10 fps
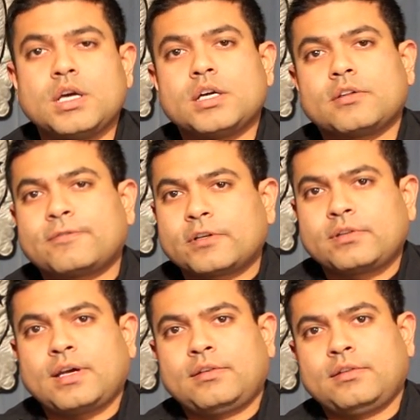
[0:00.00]
The
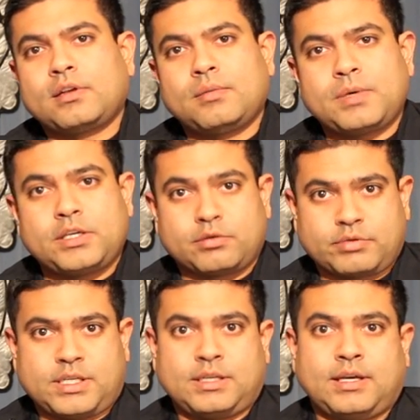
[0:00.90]
first test is going to be your
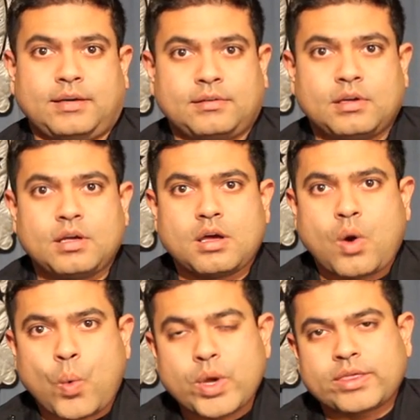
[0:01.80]
written test.
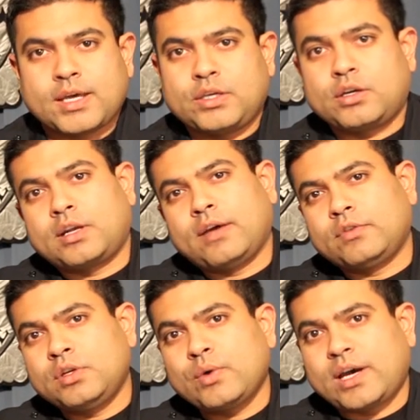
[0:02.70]
With that, you're going to have
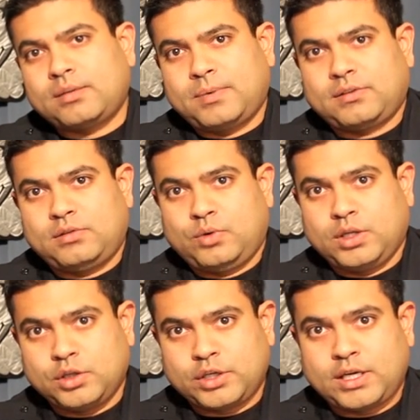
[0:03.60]
two aspects to
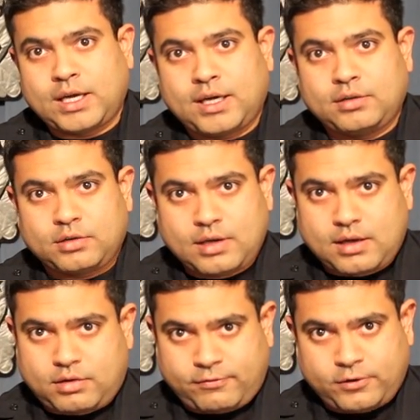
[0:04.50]
it, looking at
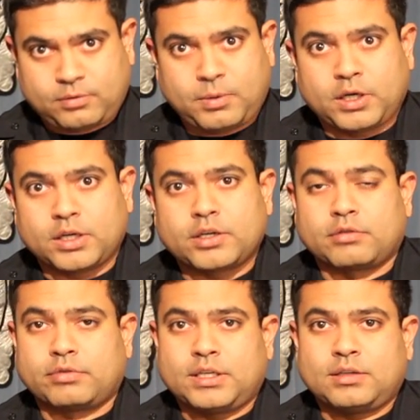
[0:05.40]
the first part, your
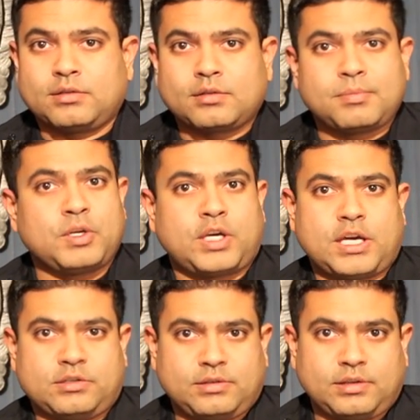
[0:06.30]
written
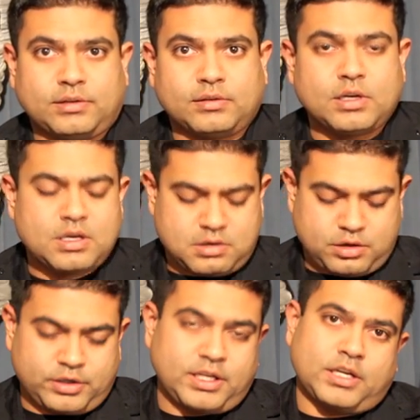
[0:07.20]
communication skills,
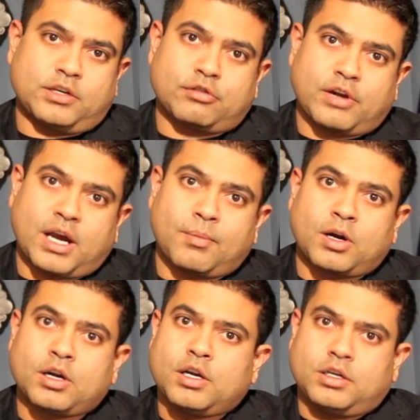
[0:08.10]
looking at your
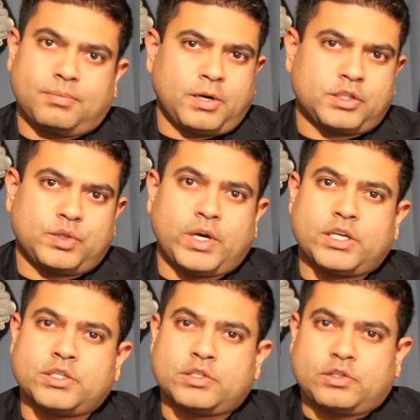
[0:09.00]
grammar, your
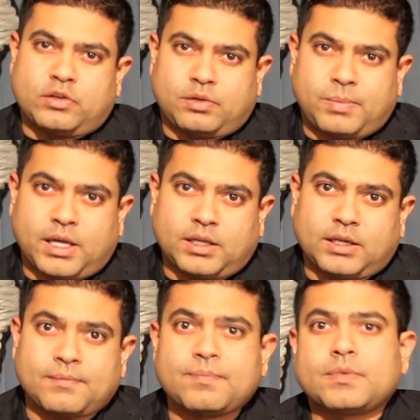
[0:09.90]
punctuation, your
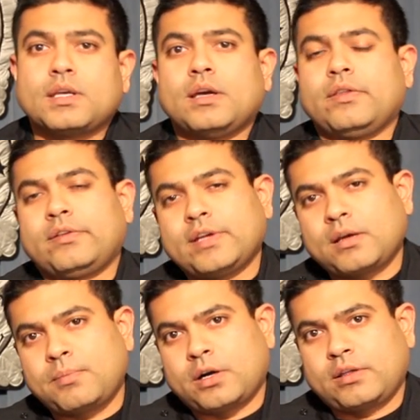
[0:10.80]
spelling, and the
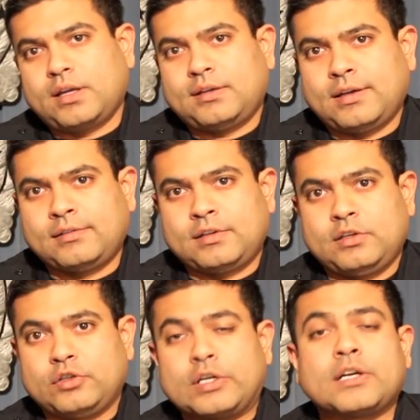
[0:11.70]
second part of that test
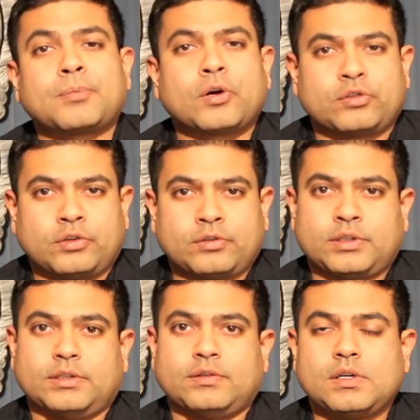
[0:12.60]
is your interpersonal
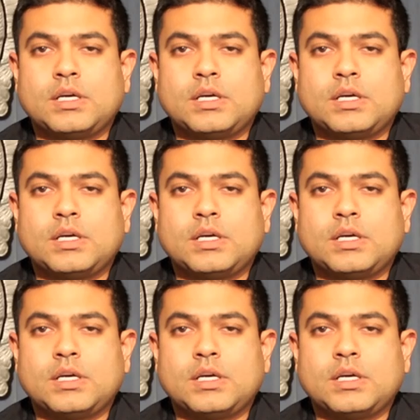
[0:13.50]
skills.